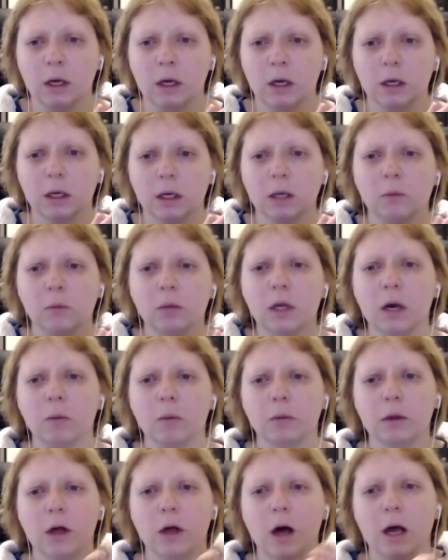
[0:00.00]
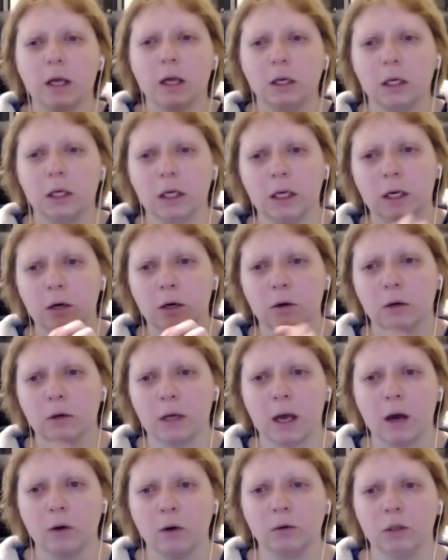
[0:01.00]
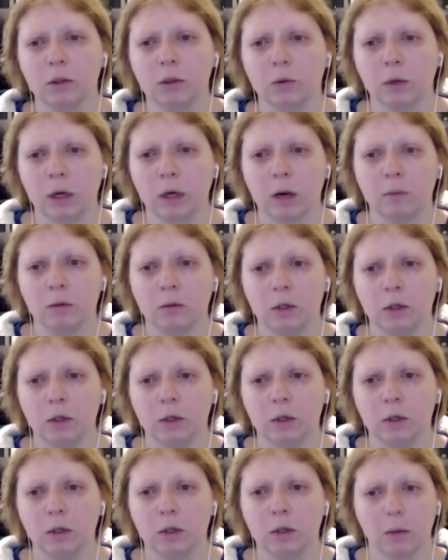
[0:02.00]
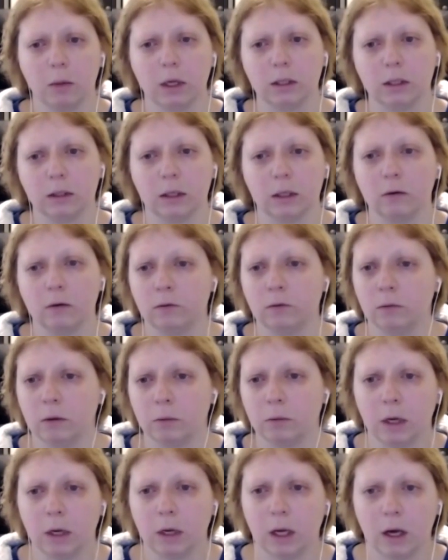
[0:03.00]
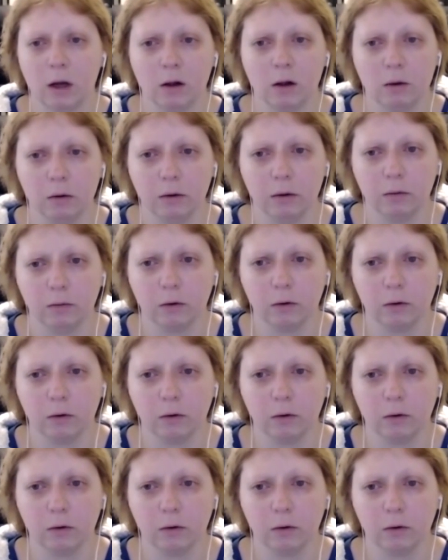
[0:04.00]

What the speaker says: can be applied here now to what I'm doing with myself, with my health,